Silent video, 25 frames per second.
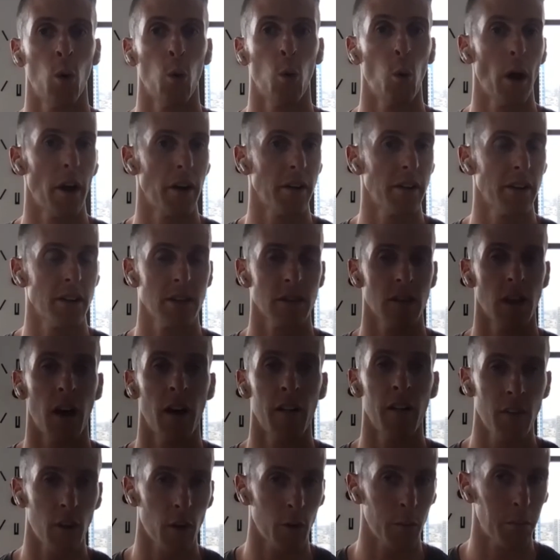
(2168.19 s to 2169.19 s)
awareness
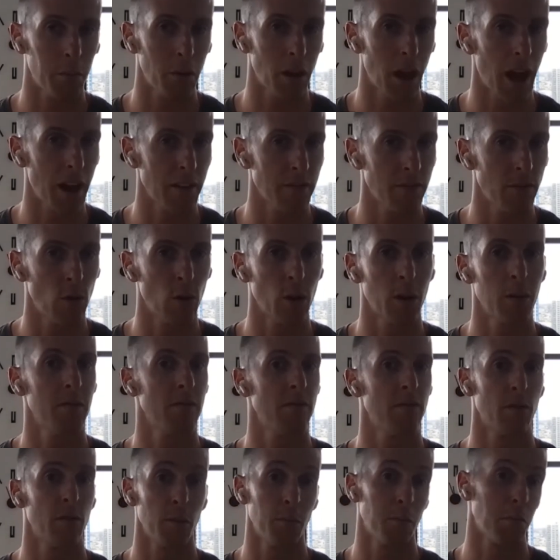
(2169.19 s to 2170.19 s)
of our
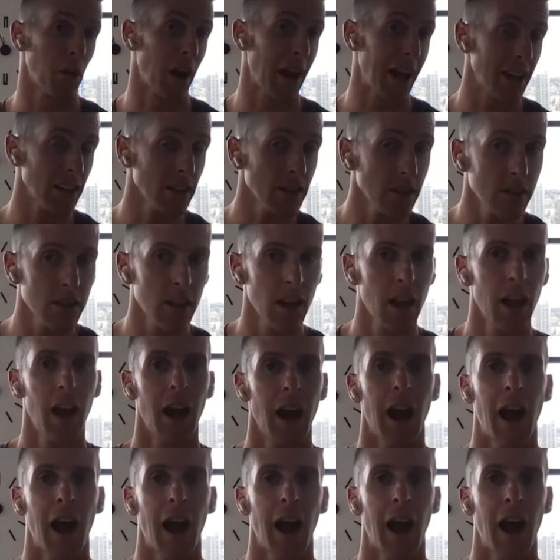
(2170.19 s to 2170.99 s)
platform for brands